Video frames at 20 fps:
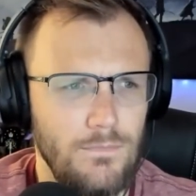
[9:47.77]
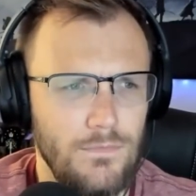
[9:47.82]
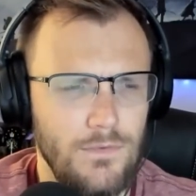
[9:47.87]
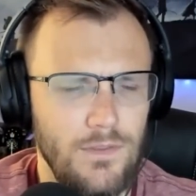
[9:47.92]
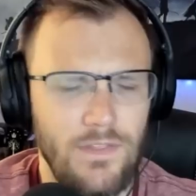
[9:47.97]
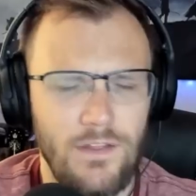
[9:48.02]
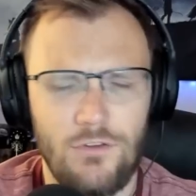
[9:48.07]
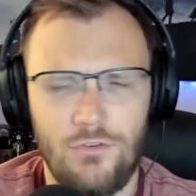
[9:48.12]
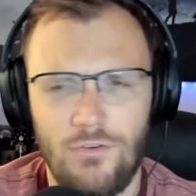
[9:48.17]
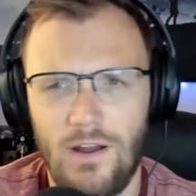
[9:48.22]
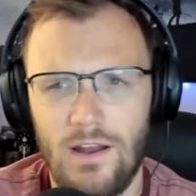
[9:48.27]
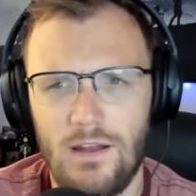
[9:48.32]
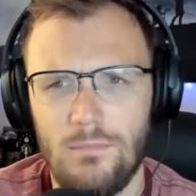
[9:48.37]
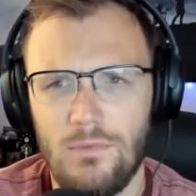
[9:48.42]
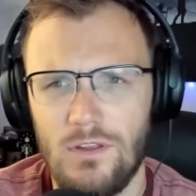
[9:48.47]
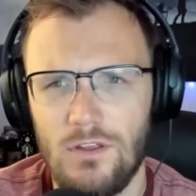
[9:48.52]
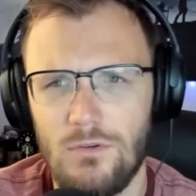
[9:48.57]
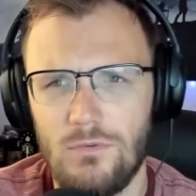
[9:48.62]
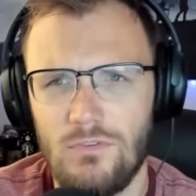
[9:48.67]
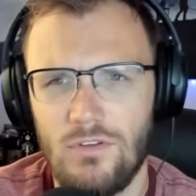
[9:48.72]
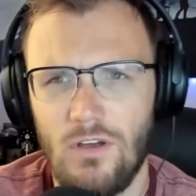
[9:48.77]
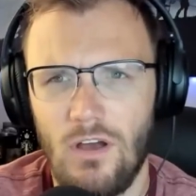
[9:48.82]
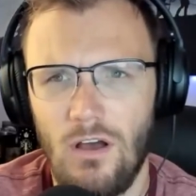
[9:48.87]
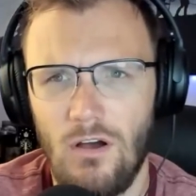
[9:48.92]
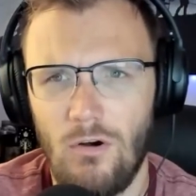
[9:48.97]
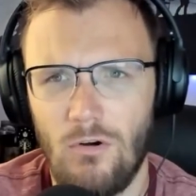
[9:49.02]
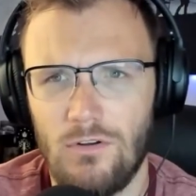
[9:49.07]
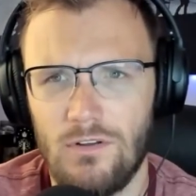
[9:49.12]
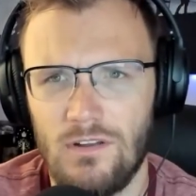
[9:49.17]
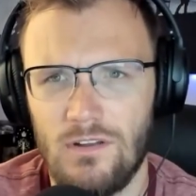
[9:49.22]
did they trade him to
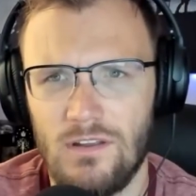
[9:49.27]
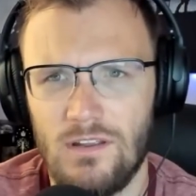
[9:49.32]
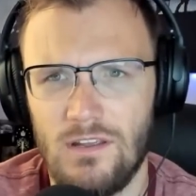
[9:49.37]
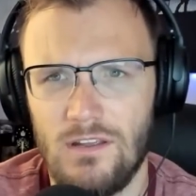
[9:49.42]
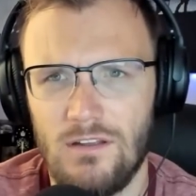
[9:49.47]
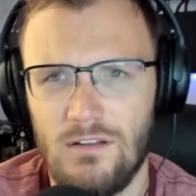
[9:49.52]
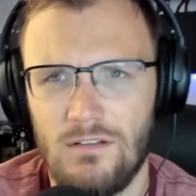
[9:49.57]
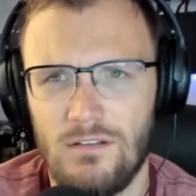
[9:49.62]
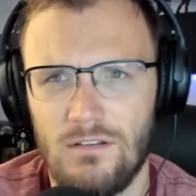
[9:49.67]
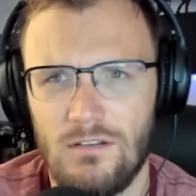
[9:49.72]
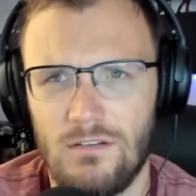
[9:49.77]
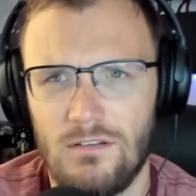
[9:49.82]
Utah or did he